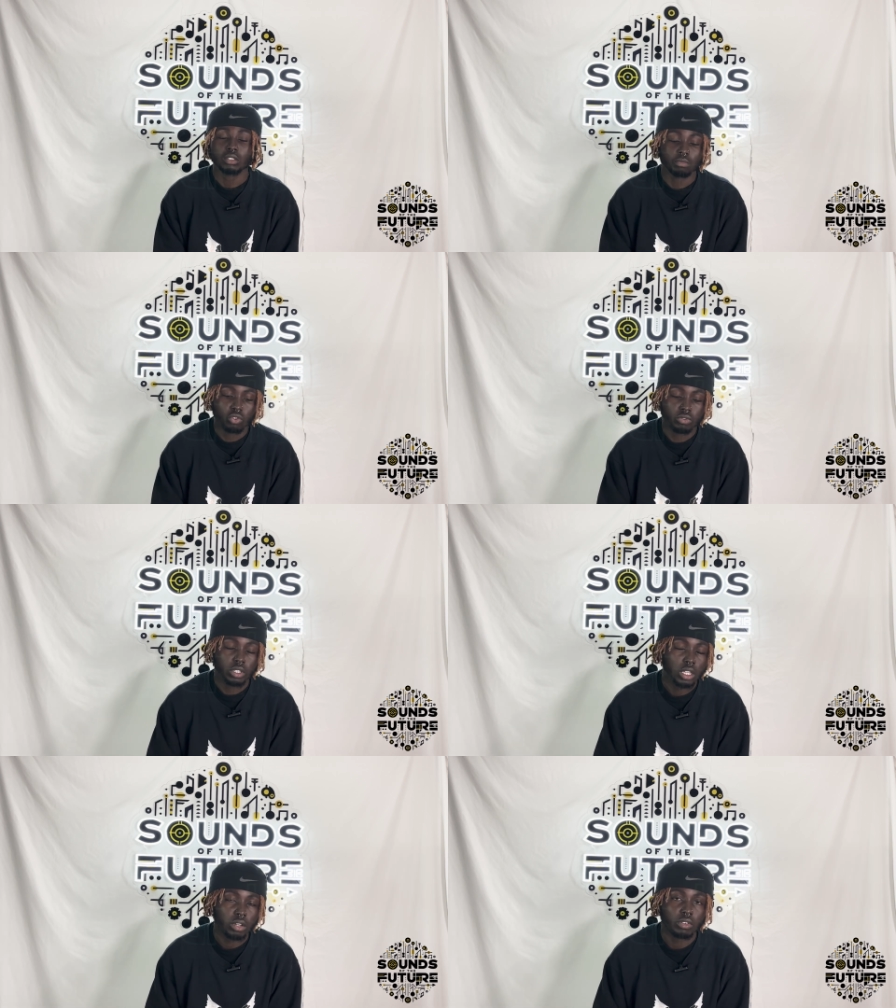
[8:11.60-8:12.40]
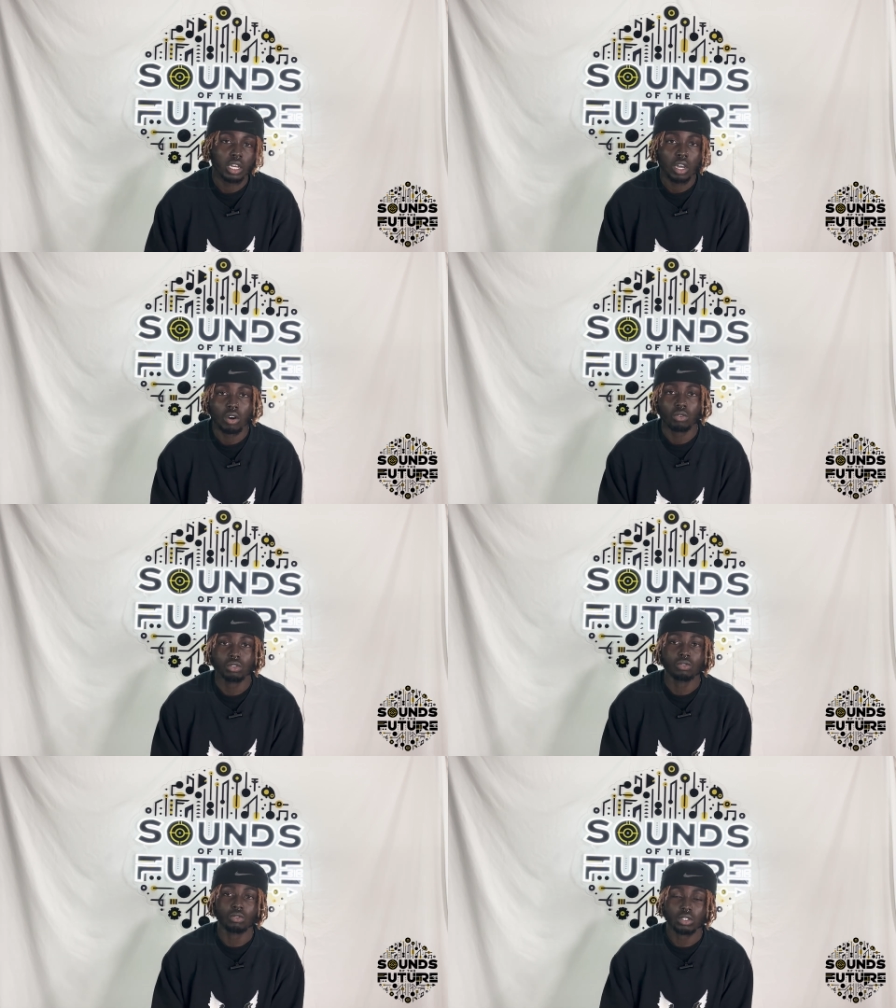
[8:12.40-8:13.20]
move with love, like I
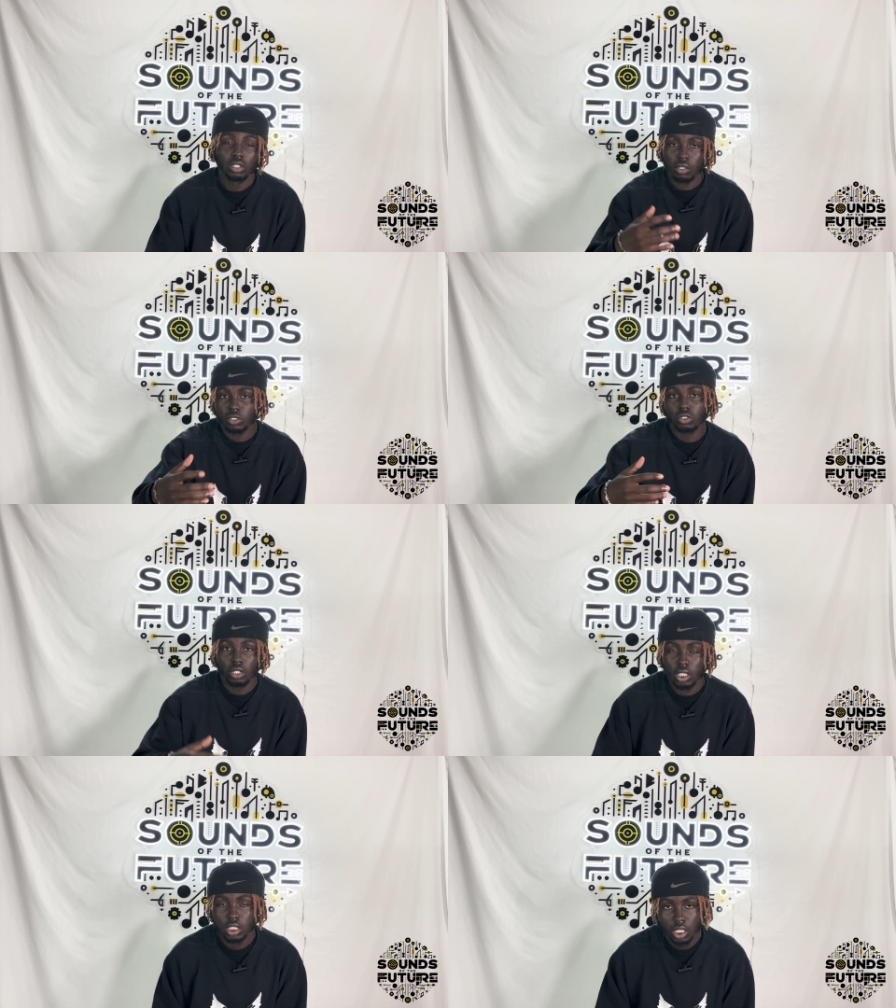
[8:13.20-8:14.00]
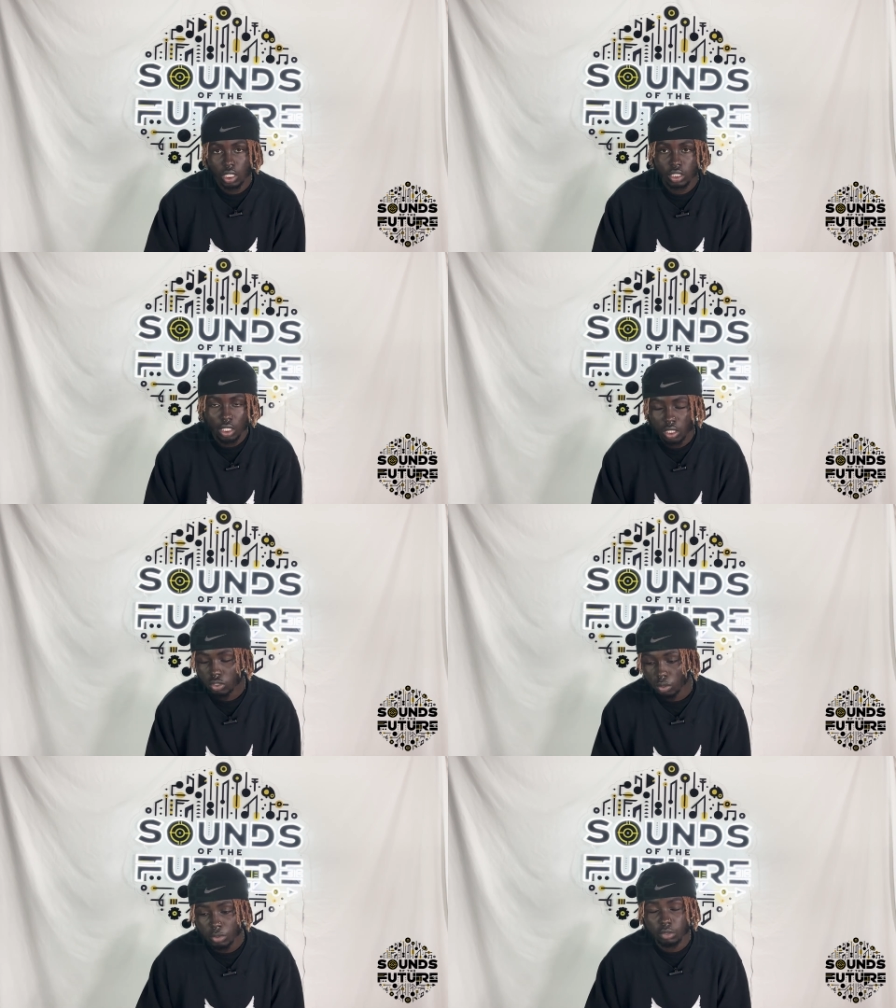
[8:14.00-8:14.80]
always do, because love's the strongest thing on this earth.
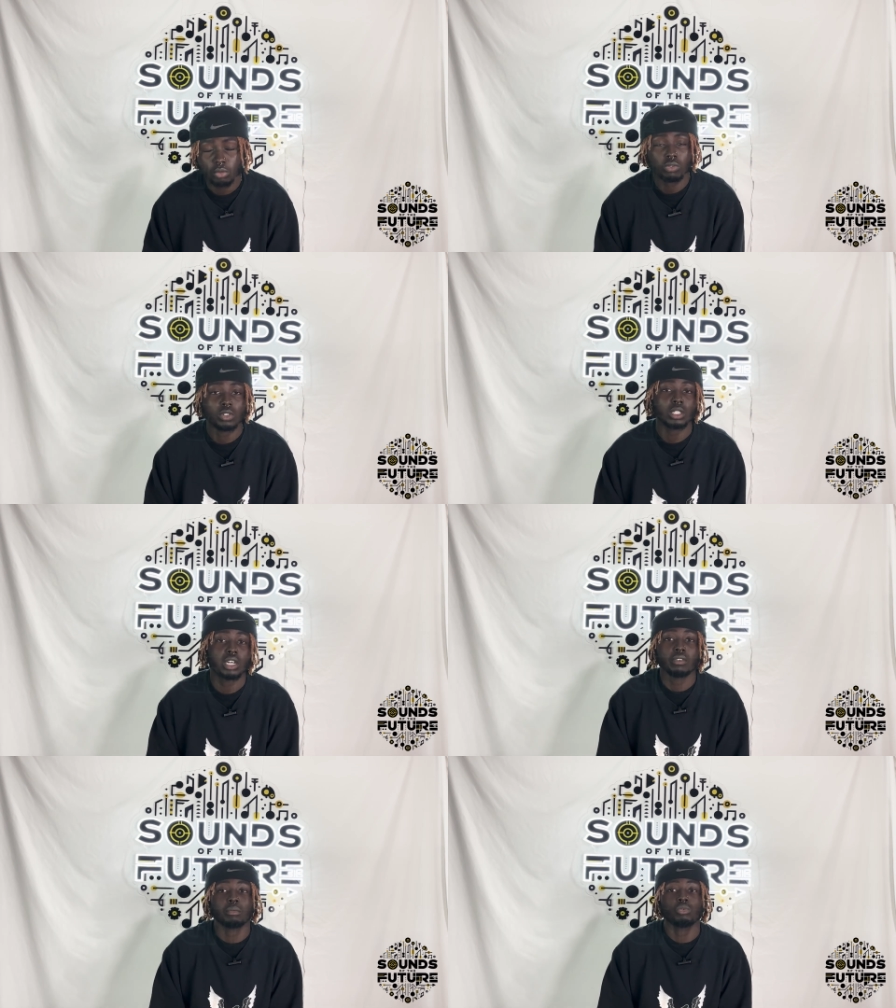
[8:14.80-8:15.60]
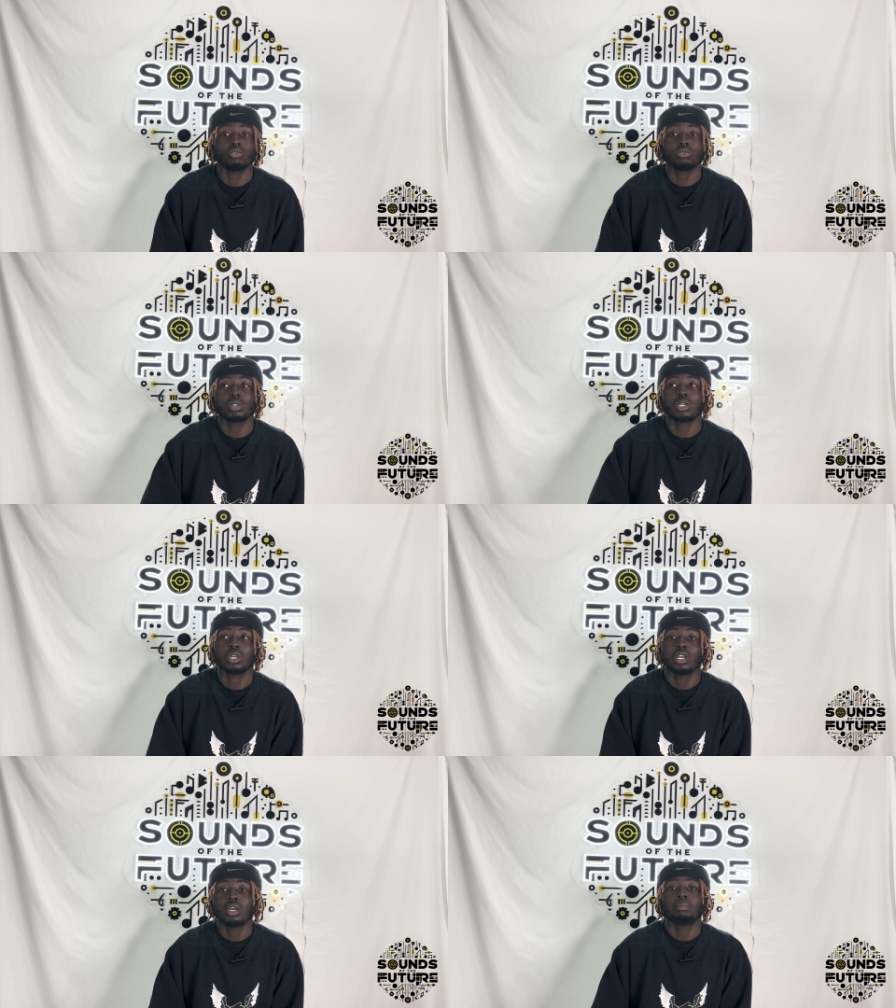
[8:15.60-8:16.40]
So I'm gonna just move with love and move with
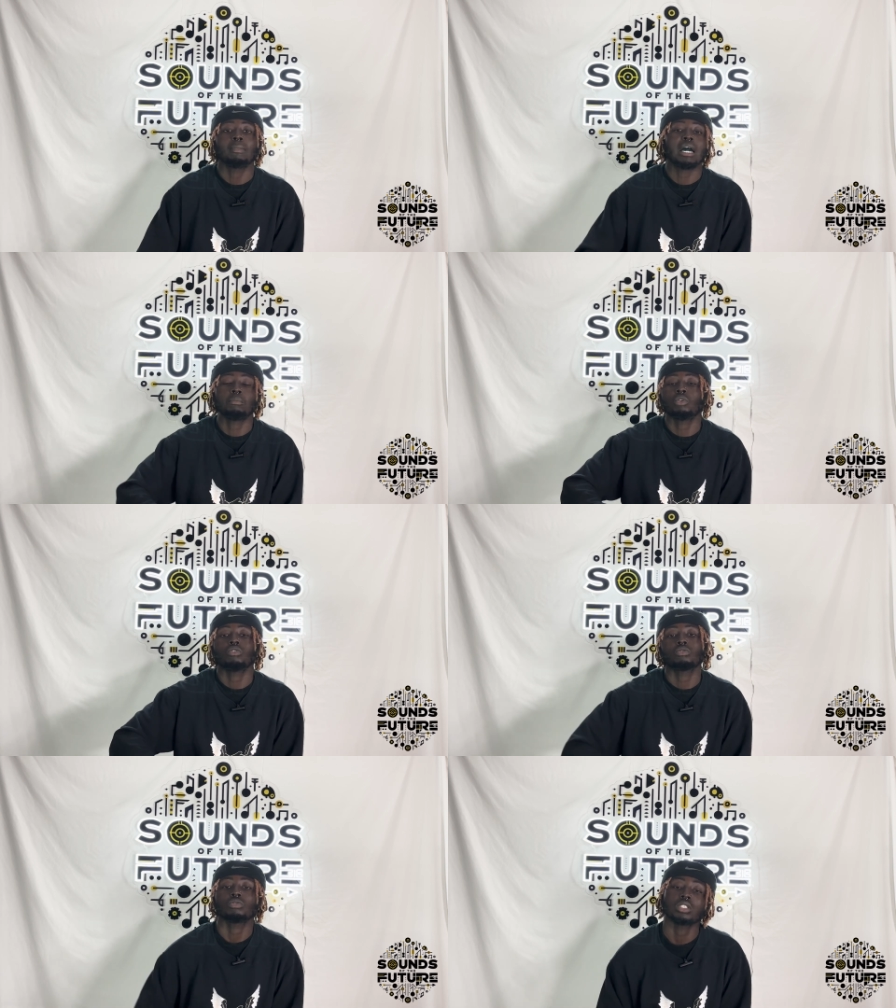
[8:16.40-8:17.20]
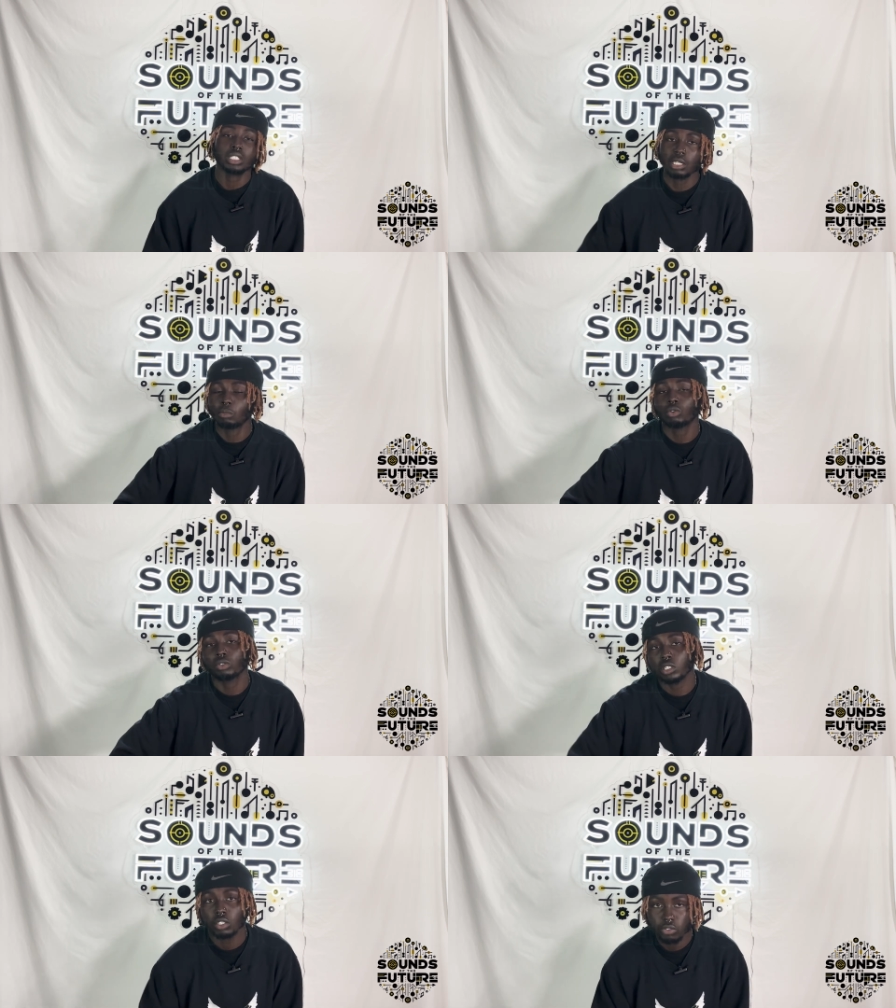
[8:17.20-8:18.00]
my morals and stay
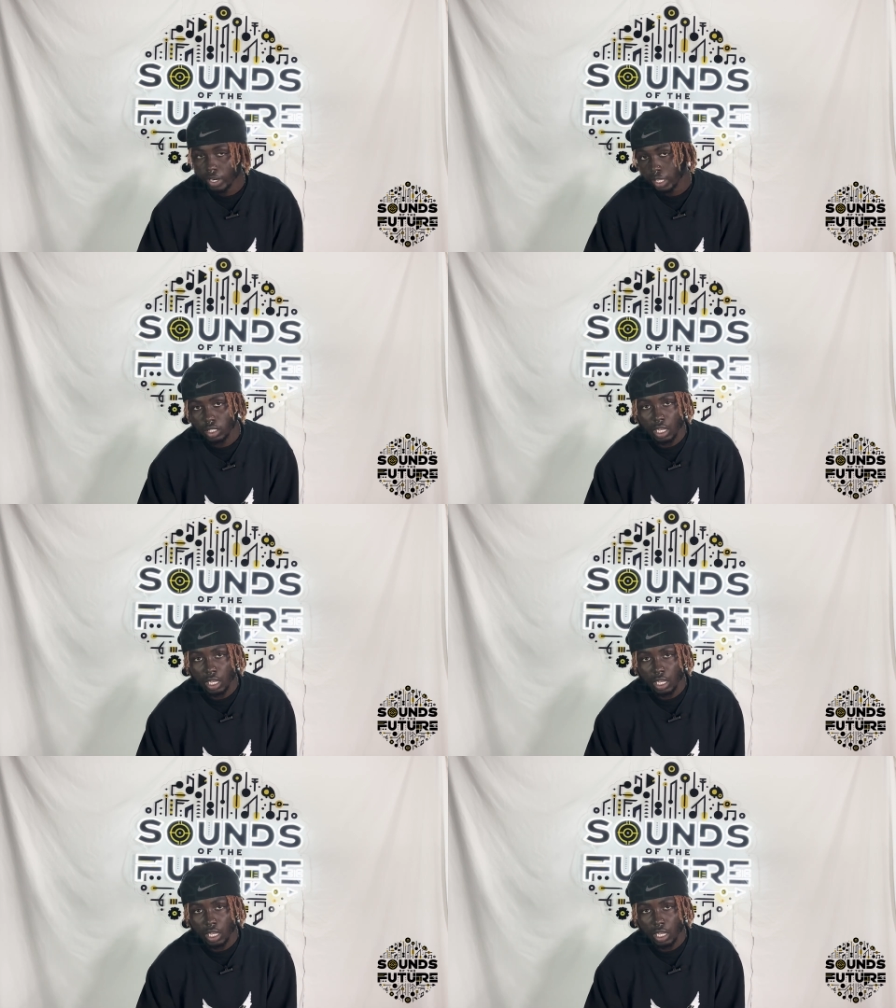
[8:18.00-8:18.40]
morally correct.